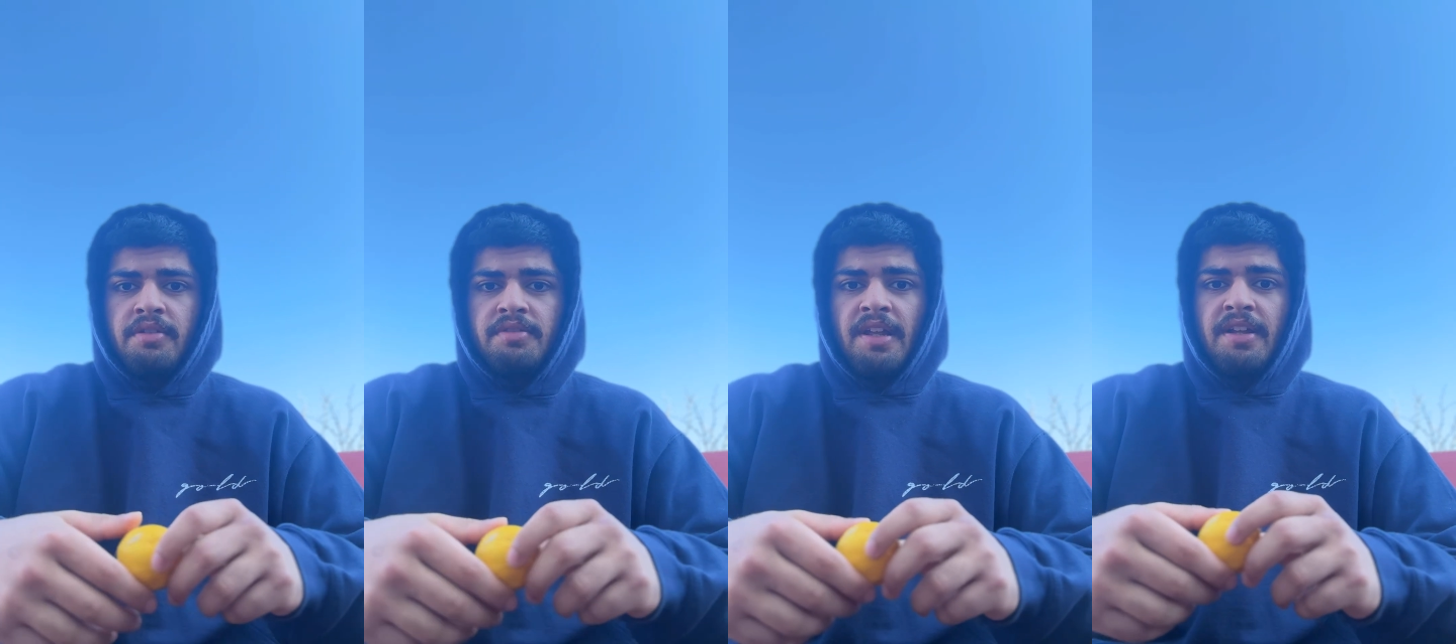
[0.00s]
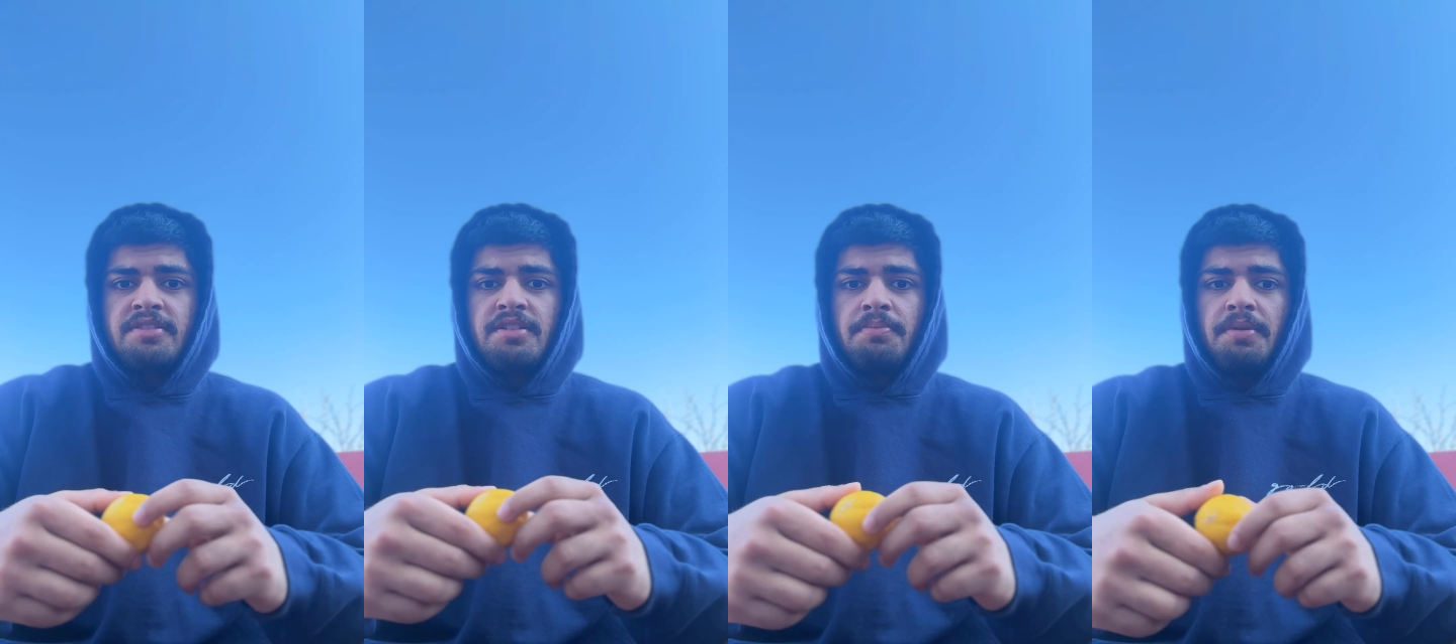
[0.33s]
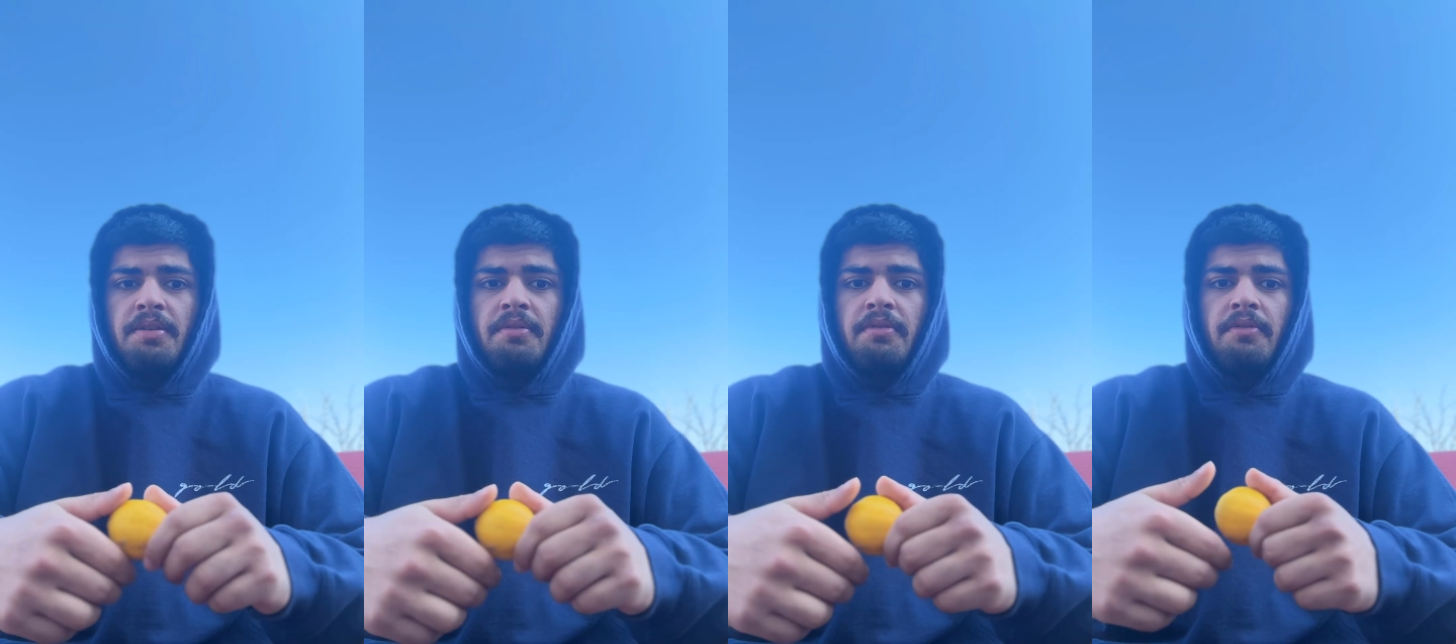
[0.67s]
tends to
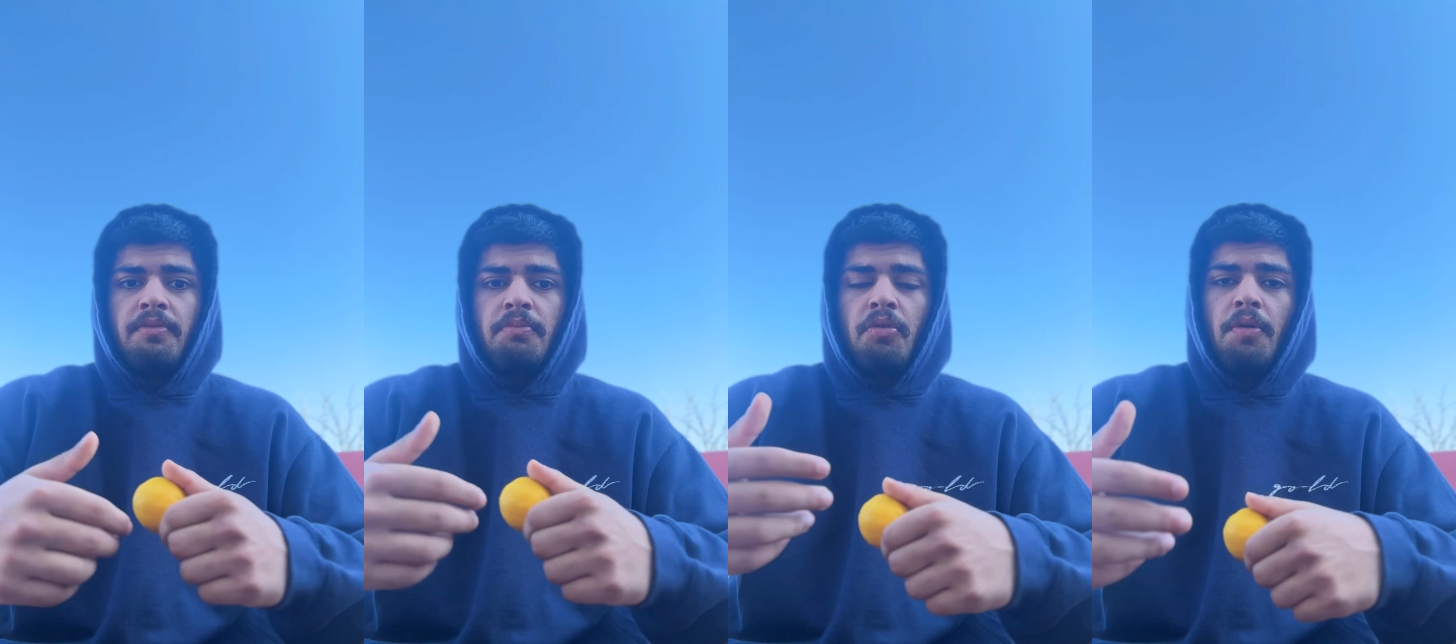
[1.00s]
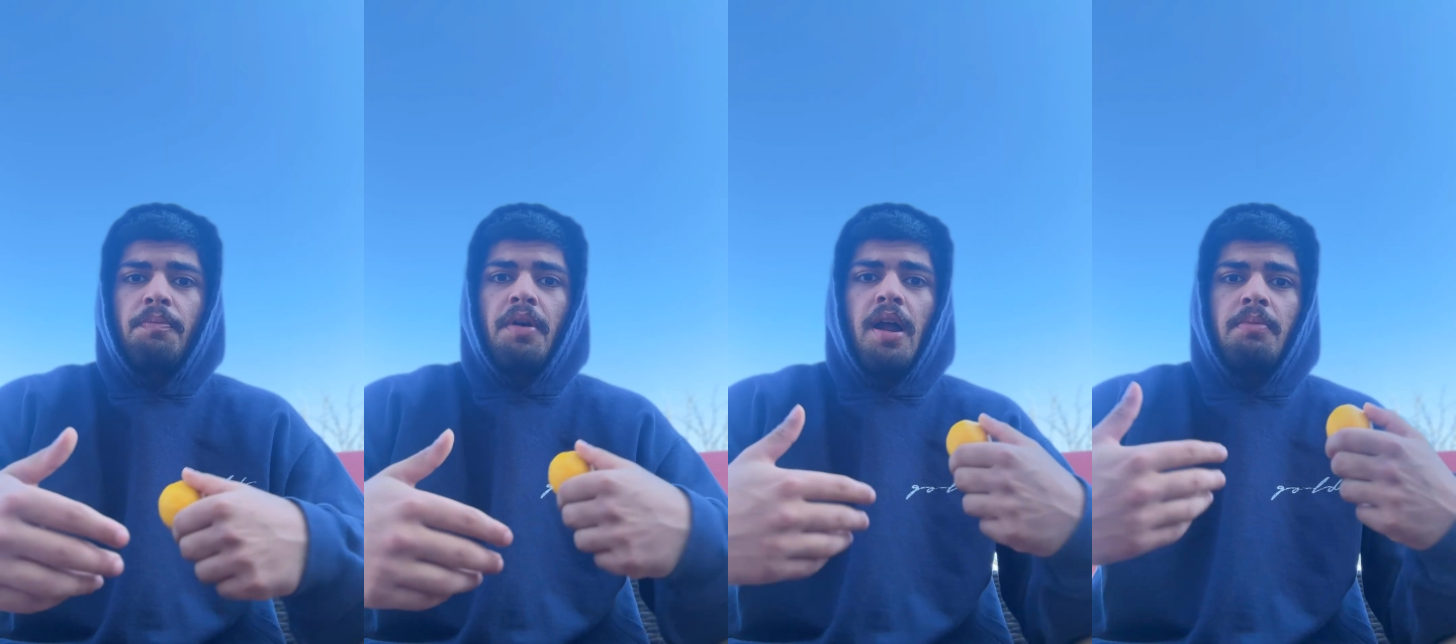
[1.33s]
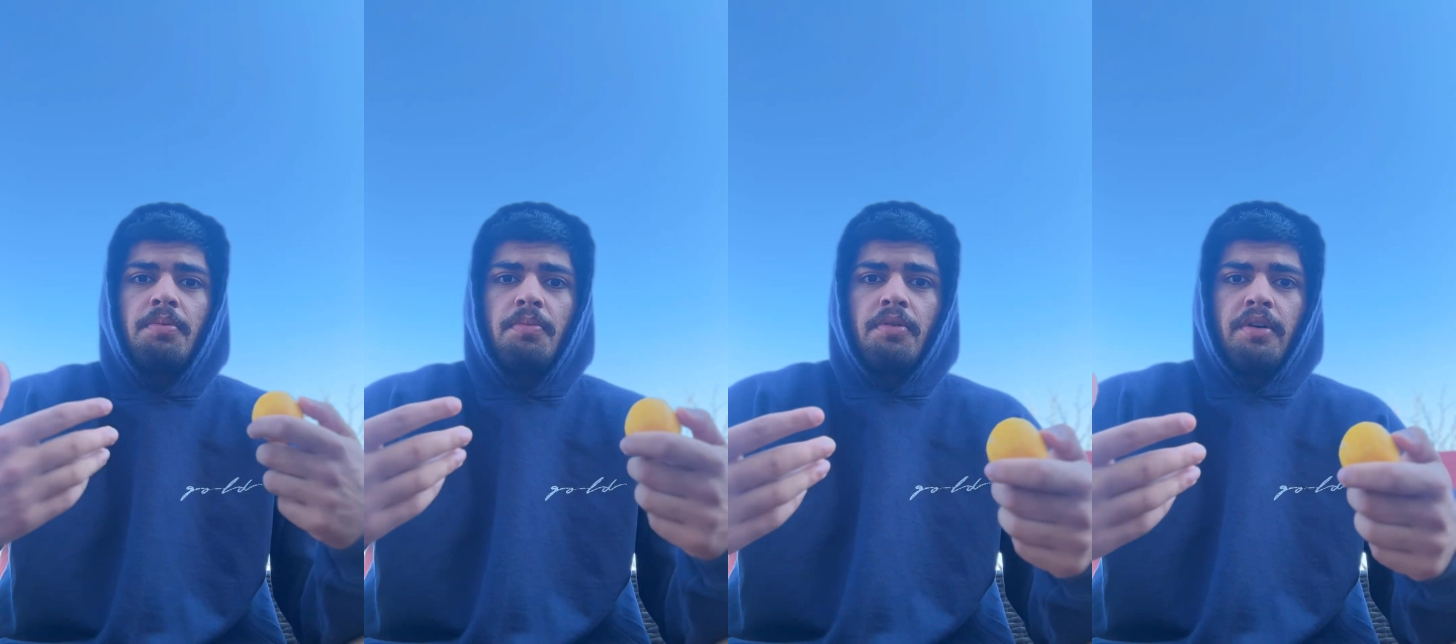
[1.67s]
be more
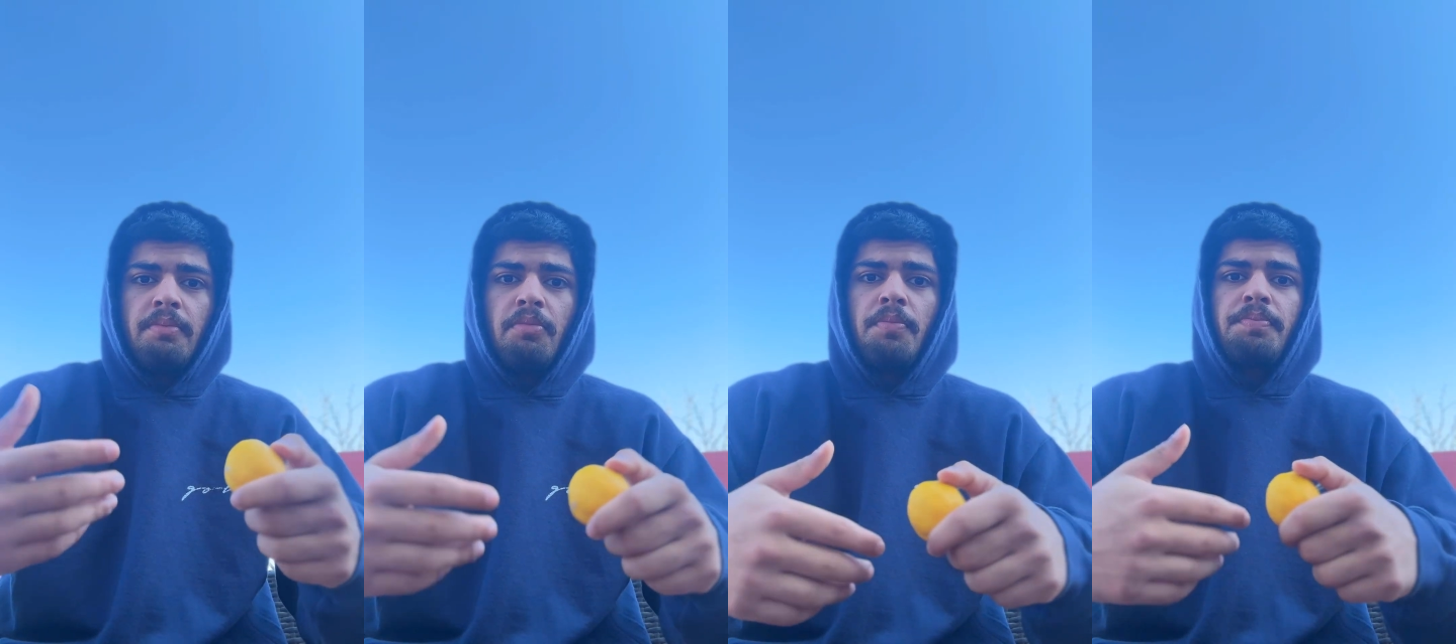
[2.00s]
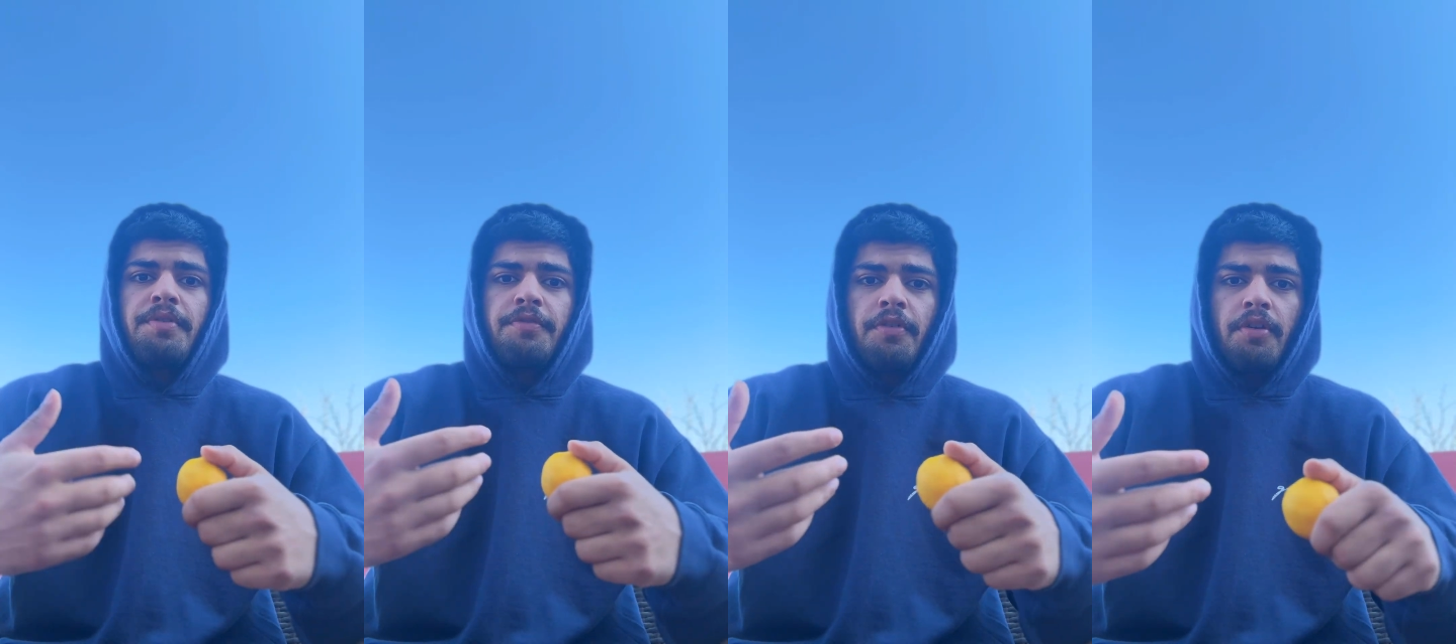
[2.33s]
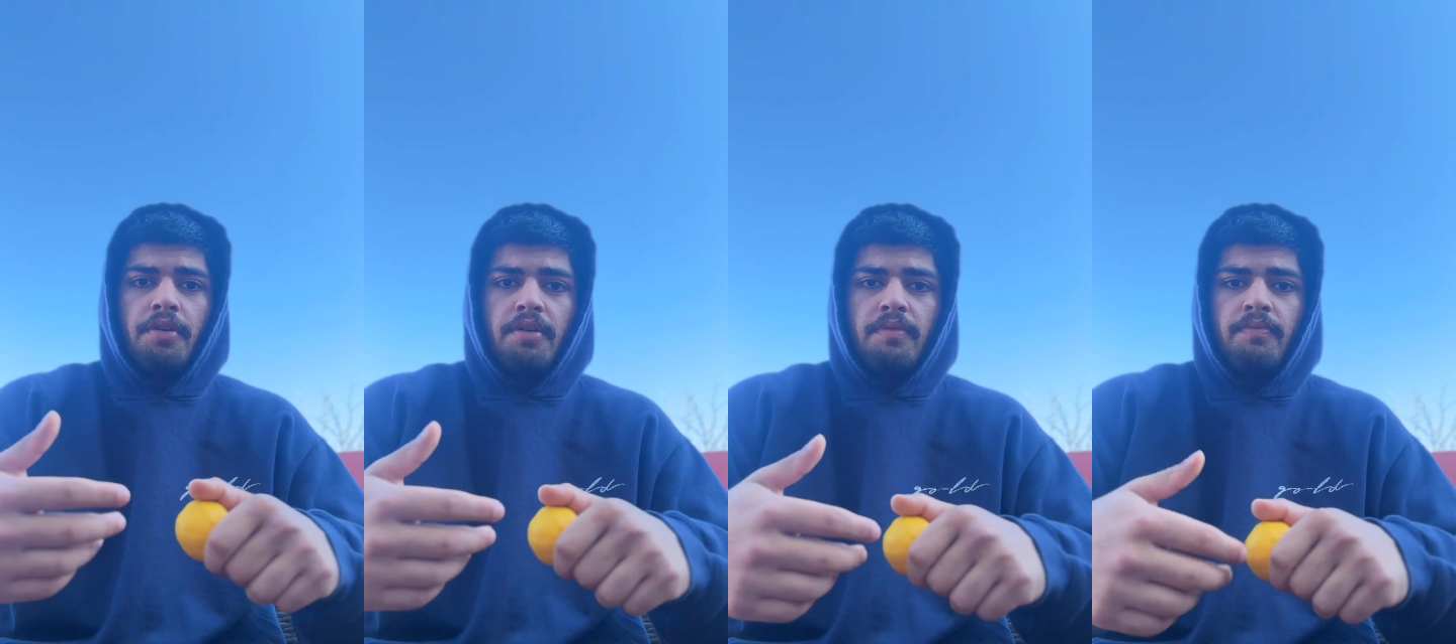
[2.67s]
probable and more
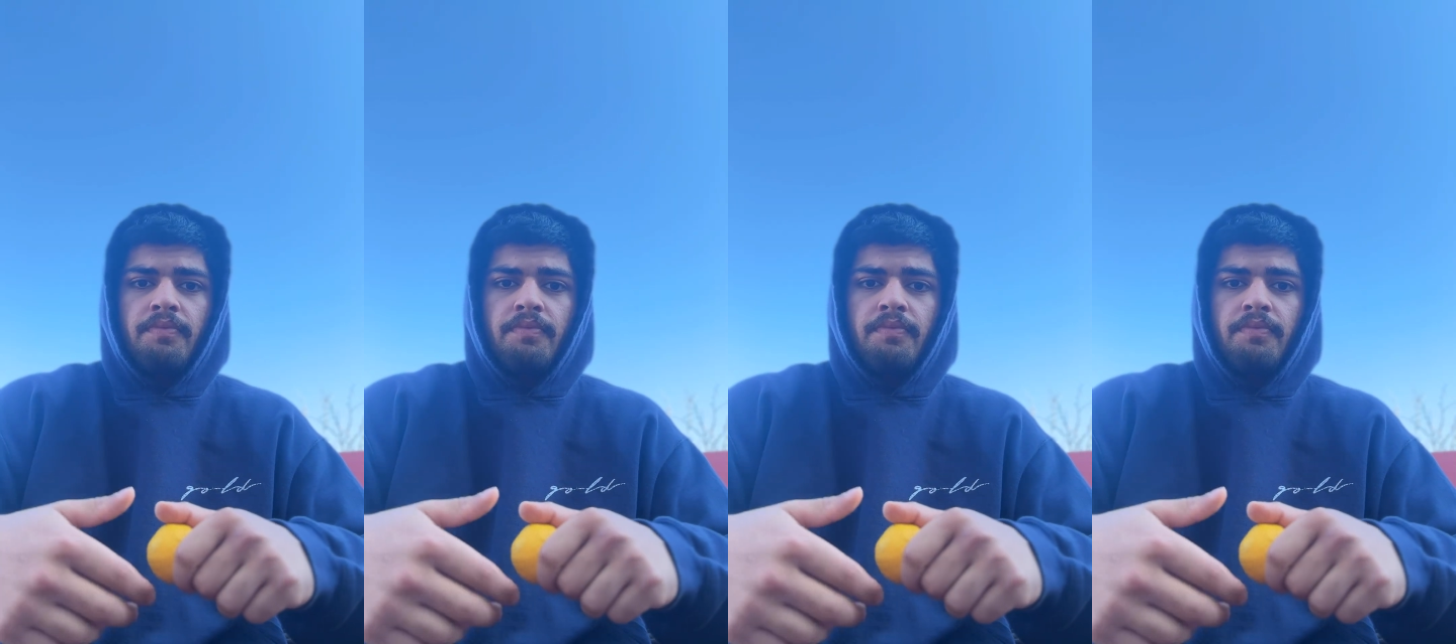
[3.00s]
preferred.